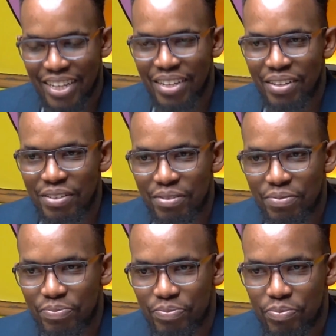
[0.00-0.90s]
What
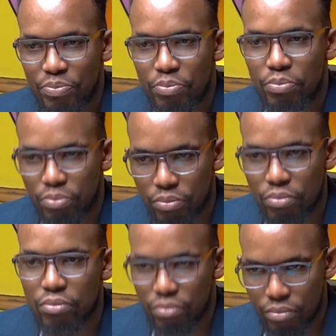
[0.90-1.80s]
has happened with
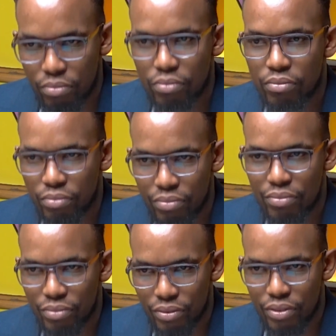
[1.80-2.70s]
Harambee, and that's
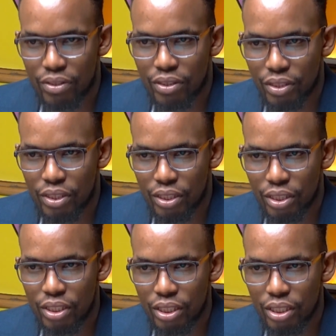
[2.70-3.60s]
why we didn't find
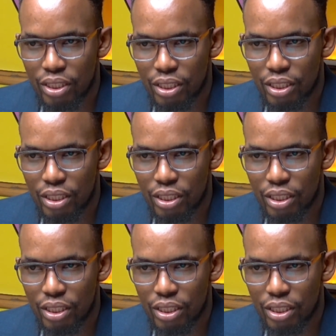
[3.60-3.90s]
ourselves there.